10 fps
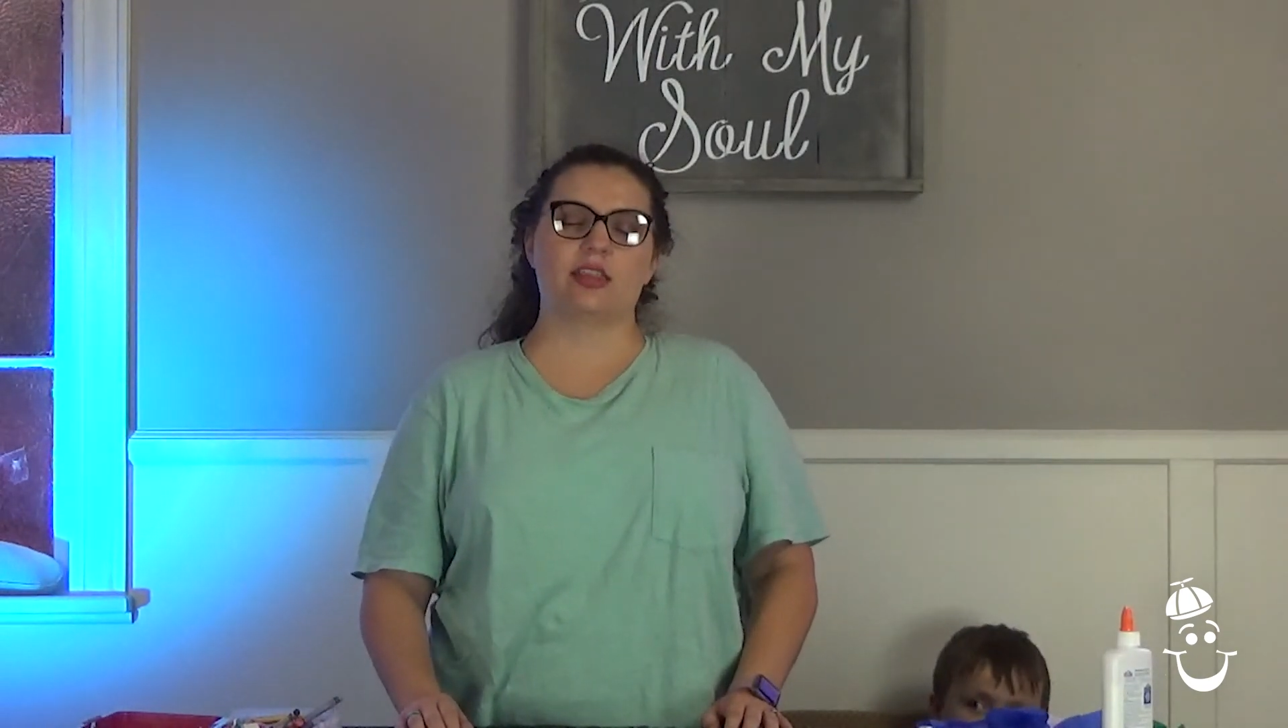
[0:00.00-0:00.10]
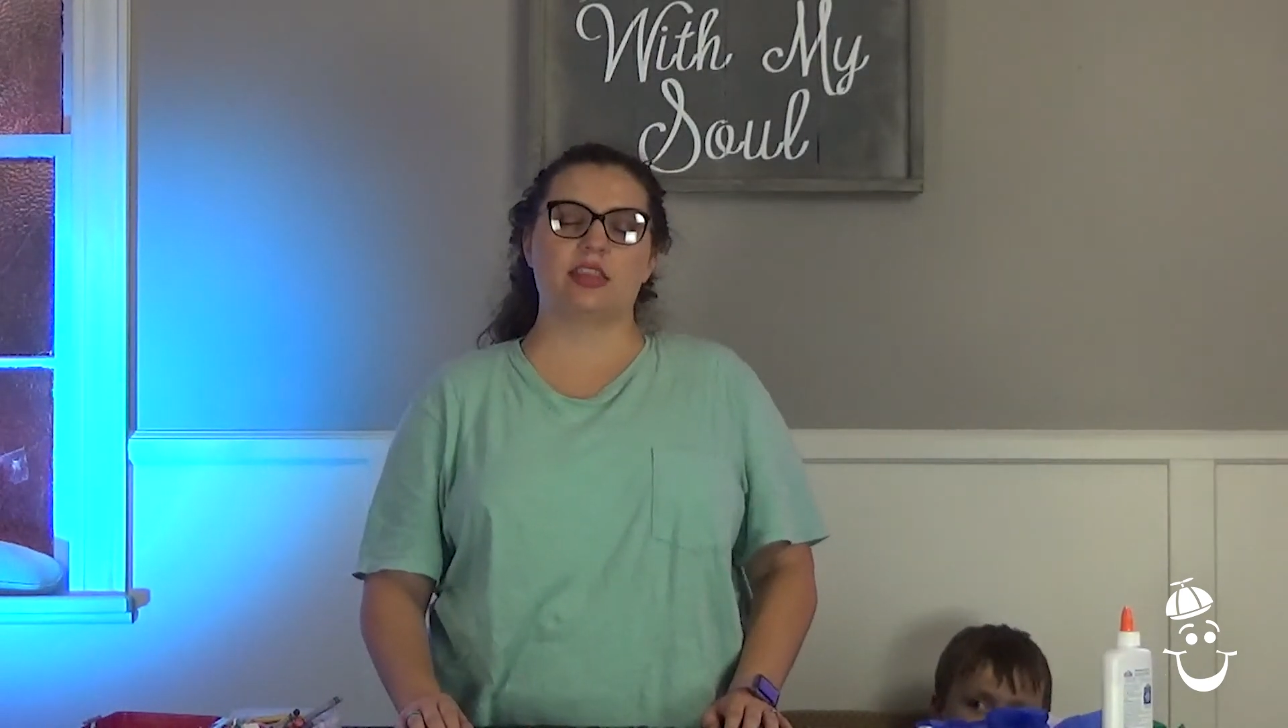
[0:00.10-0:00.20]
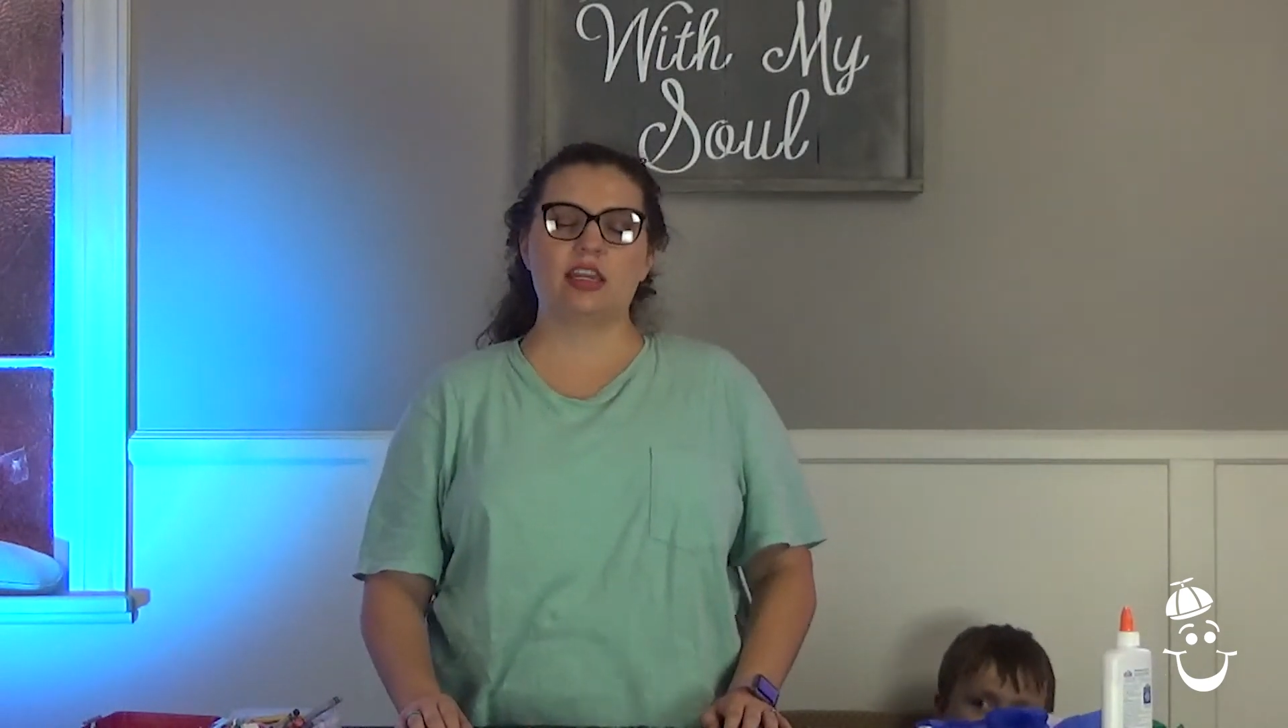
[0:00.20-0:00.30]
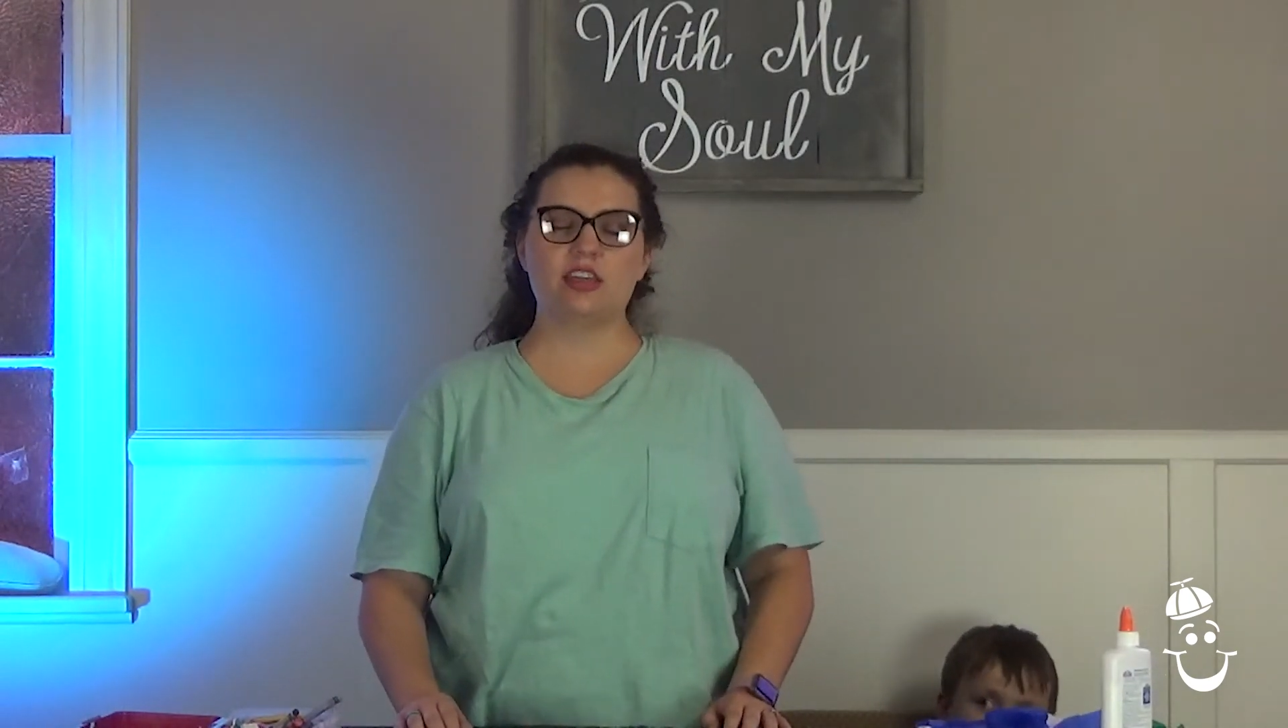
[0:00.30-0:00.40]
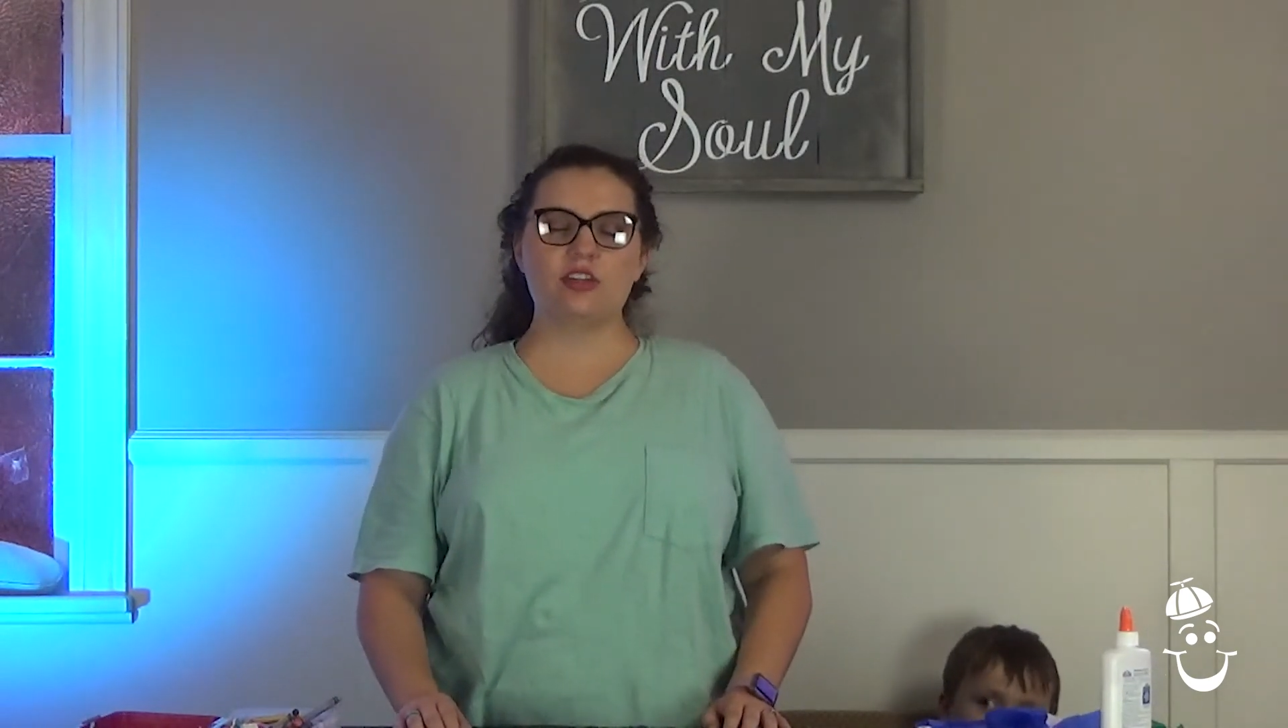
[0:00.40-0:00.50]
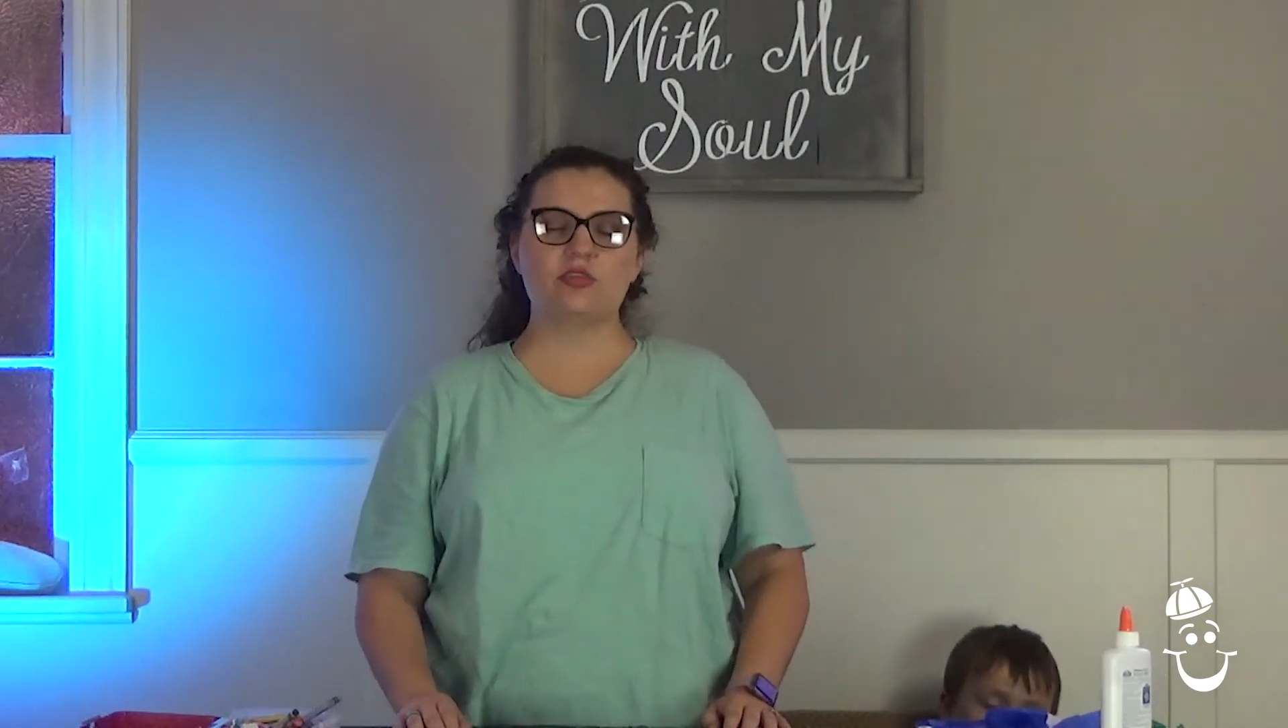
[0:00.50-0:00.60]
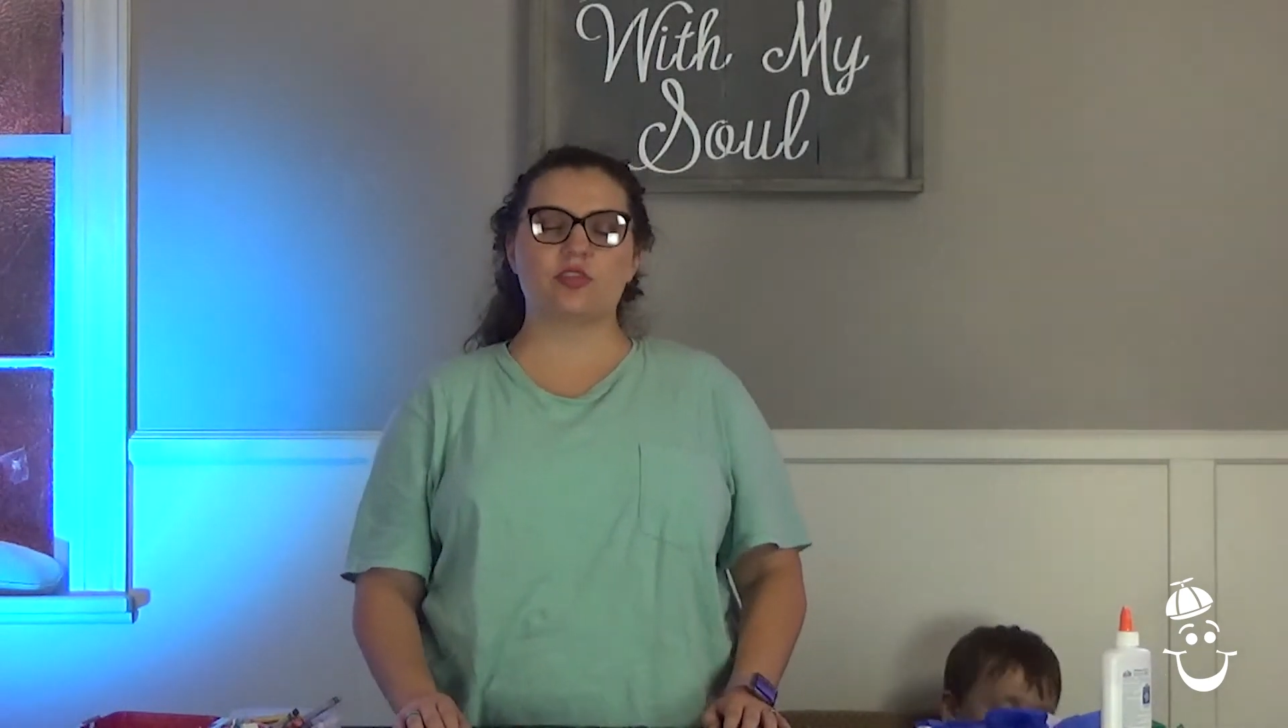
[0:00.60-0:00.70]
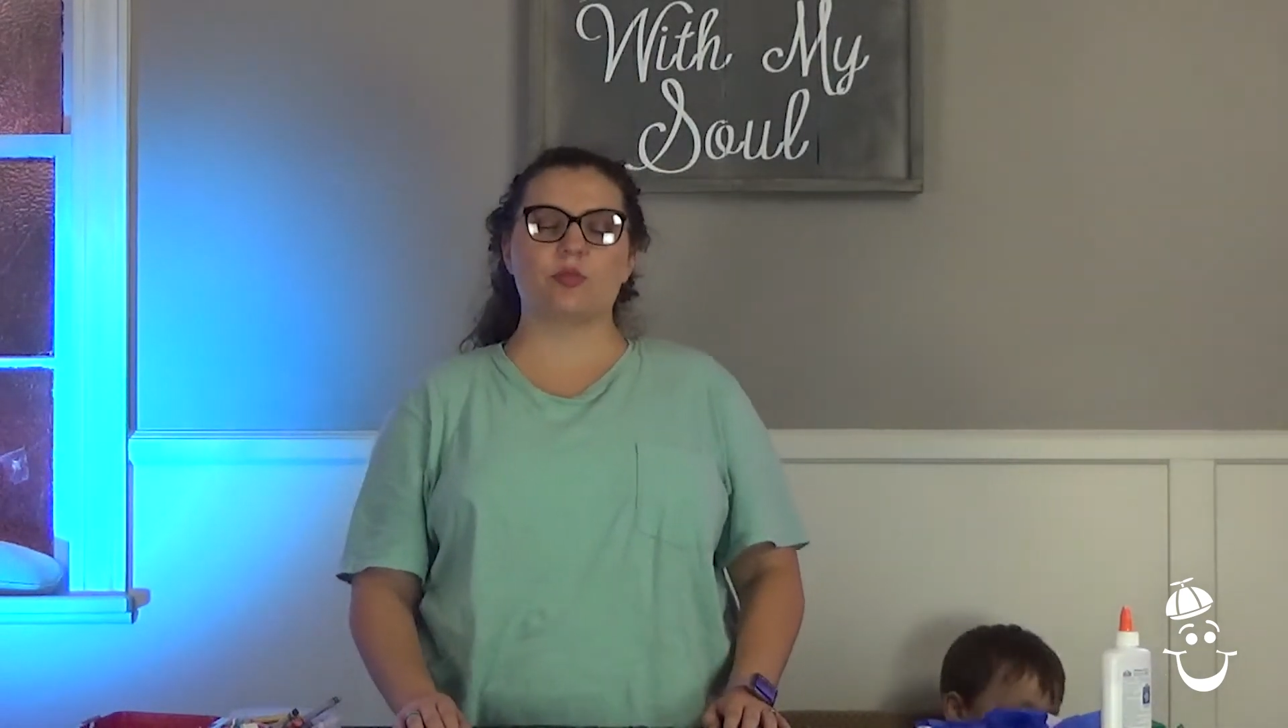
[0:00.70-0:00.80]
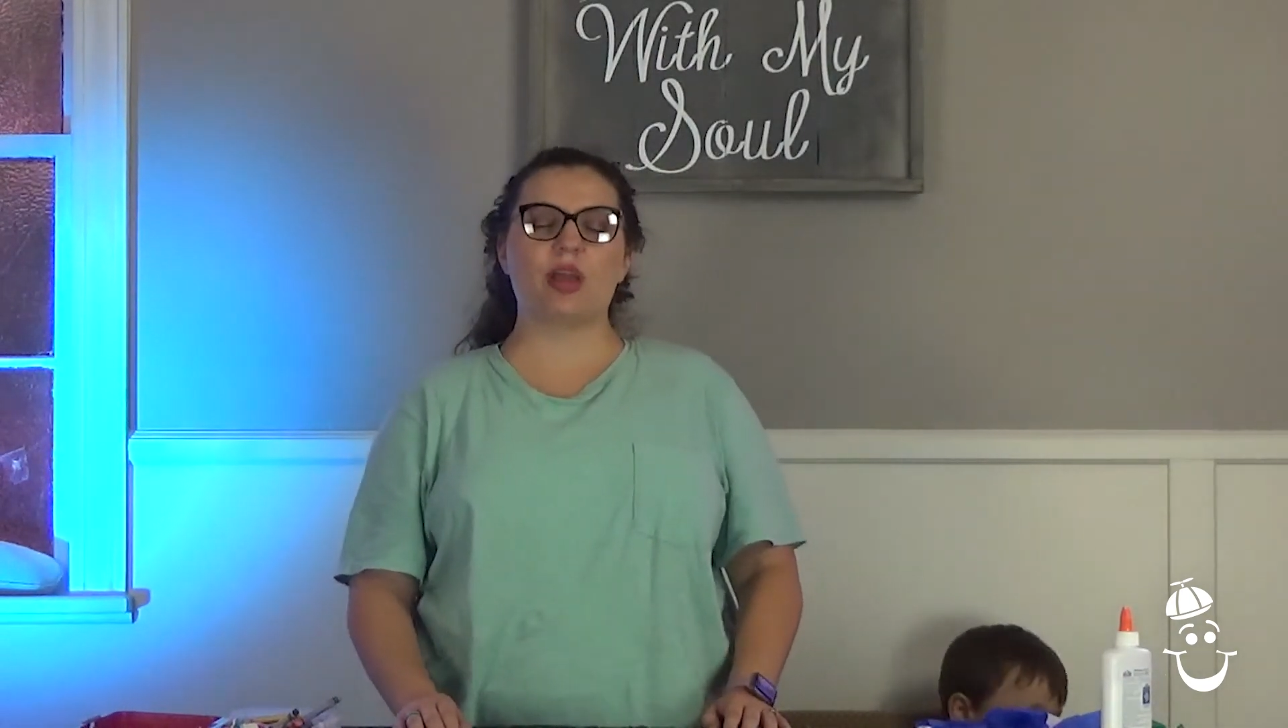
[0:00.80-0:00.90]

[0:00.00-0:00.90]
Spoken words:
Thank you for